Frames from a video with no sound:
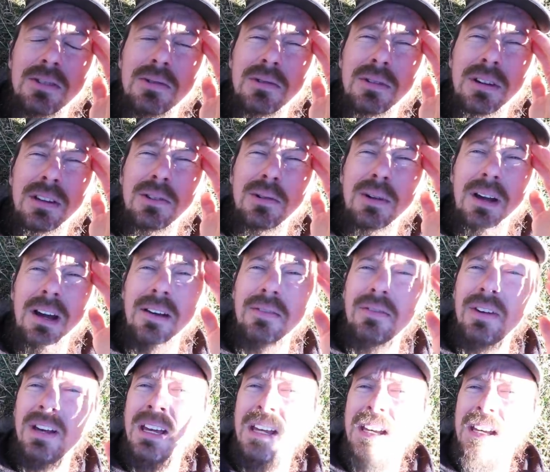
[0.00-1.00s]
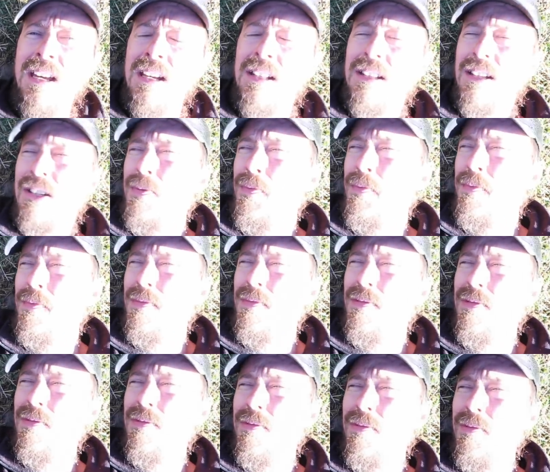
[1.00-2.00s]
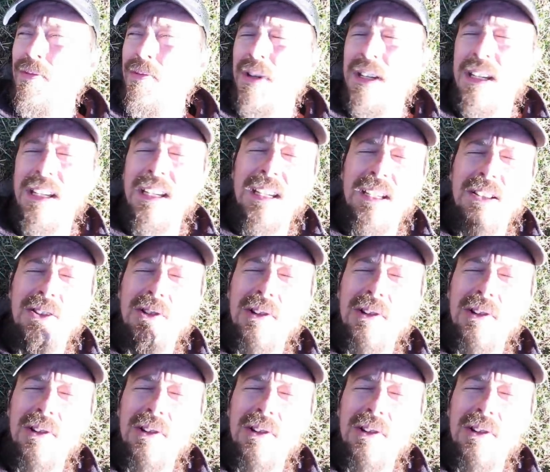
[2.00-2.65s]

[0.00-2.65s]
You you have this. We in